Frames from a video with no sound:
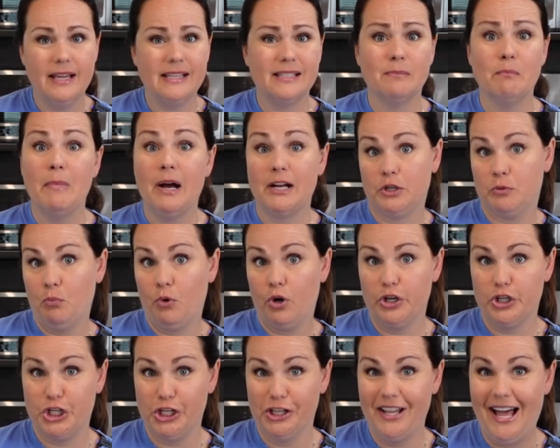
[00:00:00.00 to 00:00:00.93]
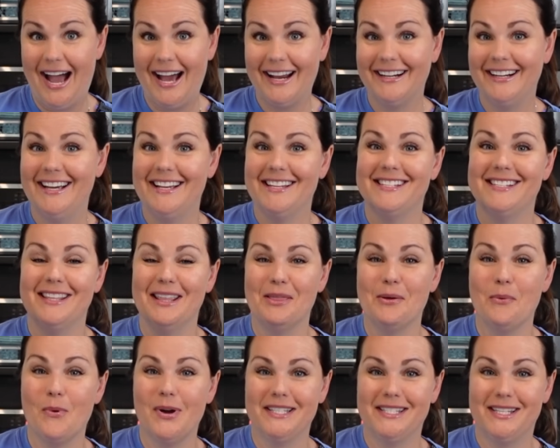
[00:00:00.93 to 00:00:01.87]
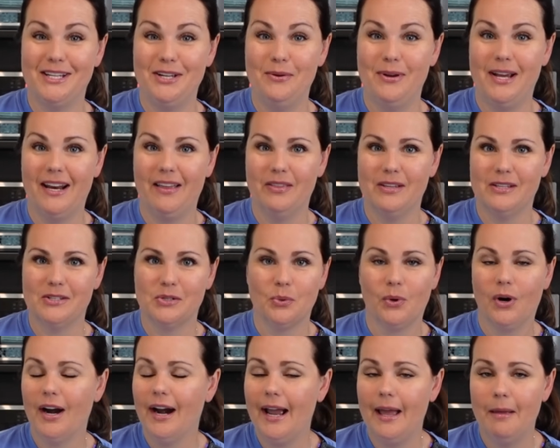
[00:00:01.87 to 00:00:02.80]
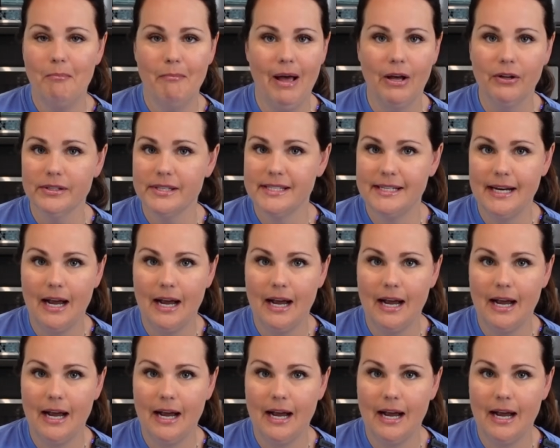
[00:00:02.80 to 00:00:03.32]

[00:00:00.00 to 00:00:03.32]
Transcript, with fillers: is much more gelatinous than the ones that you get in the store. It melts